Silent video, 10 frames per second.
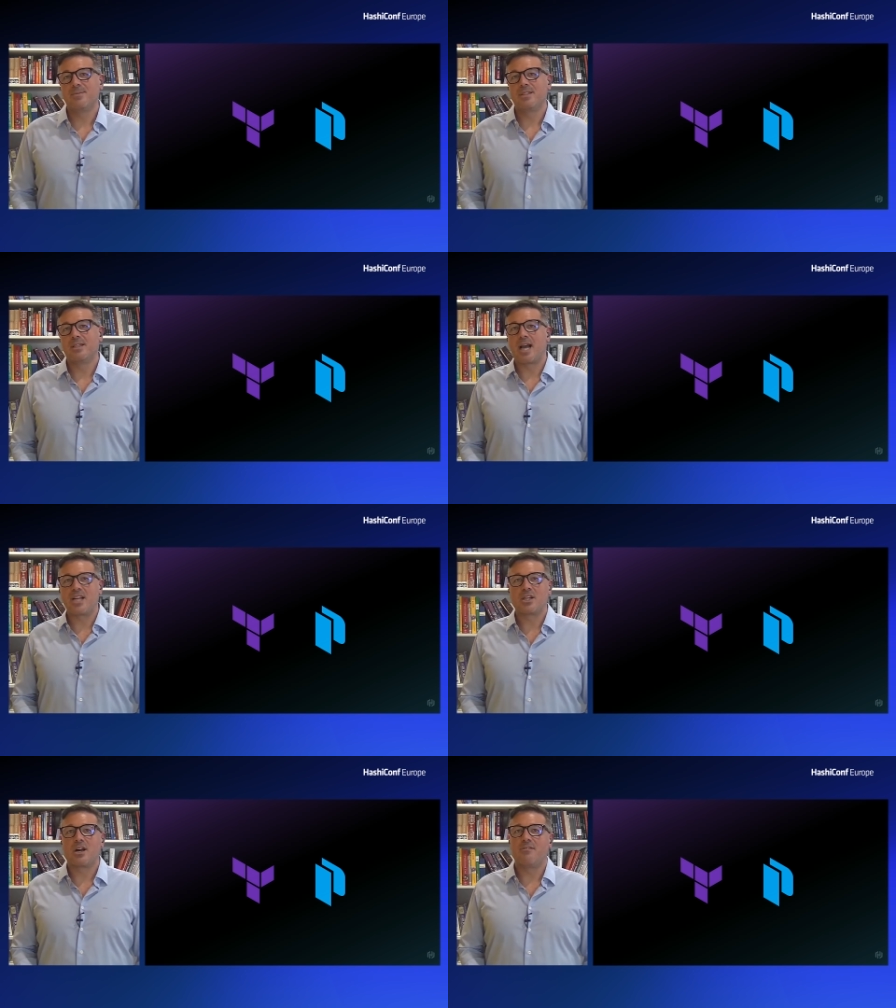to
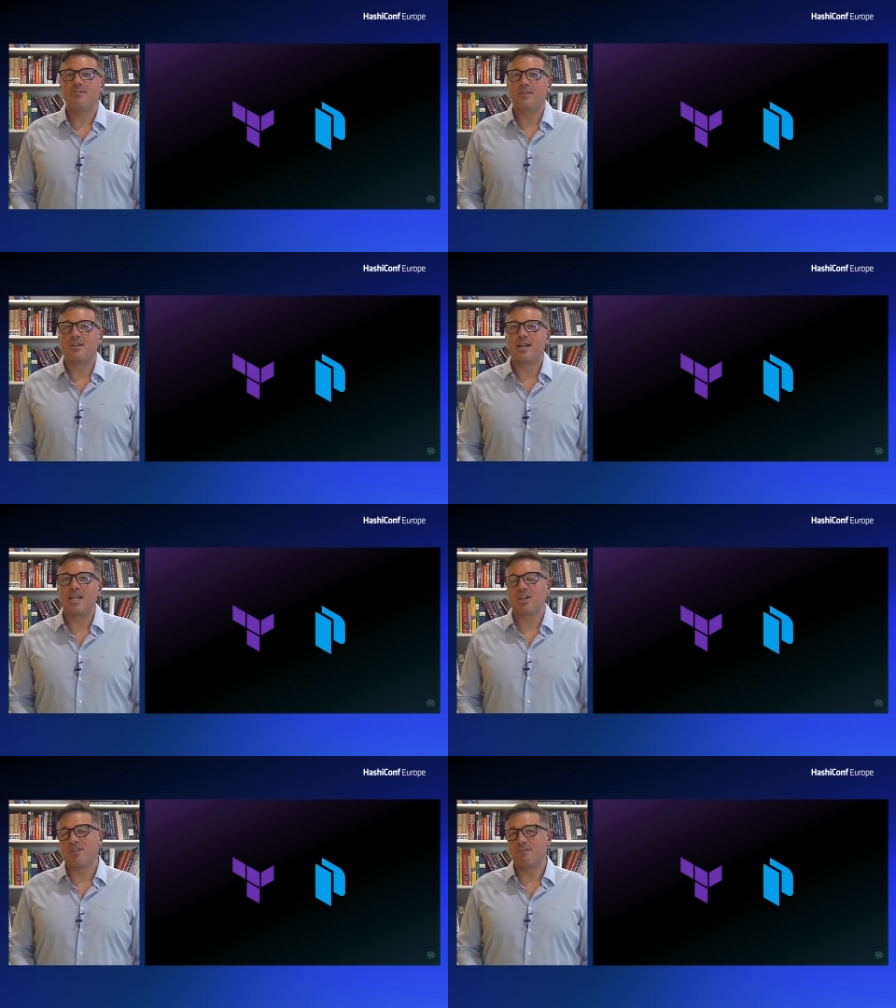HashiConf, uh,
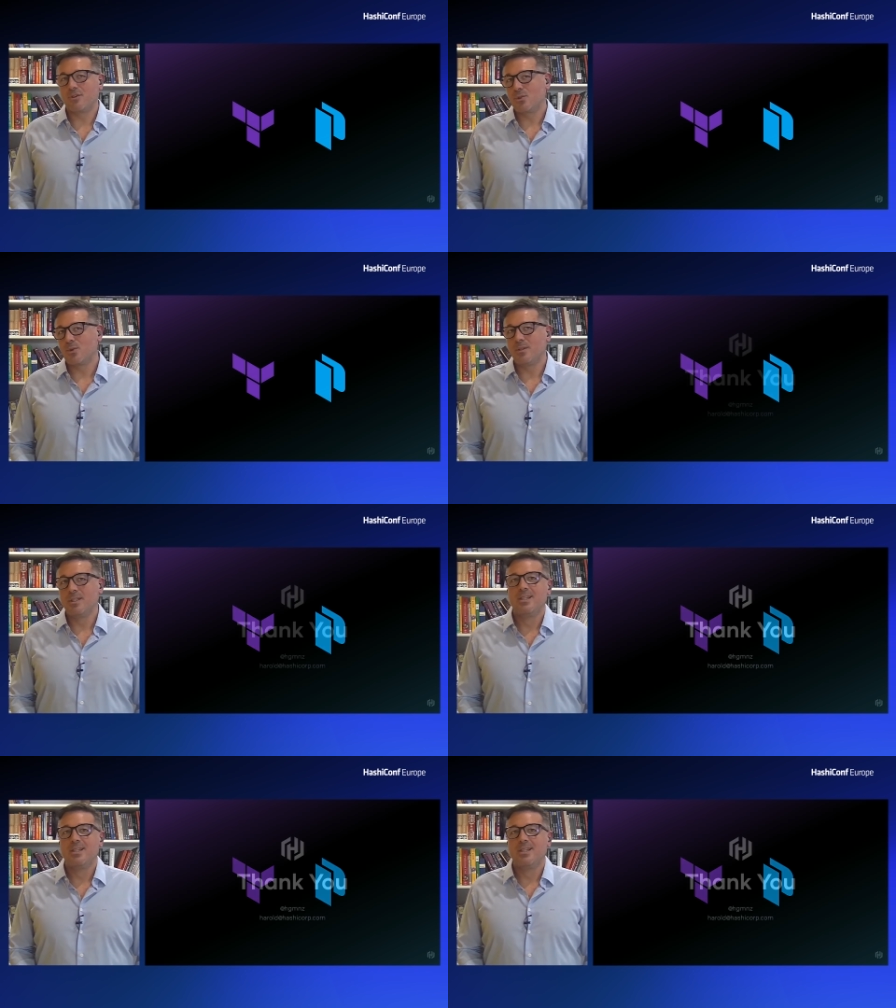Hashconf Virtual.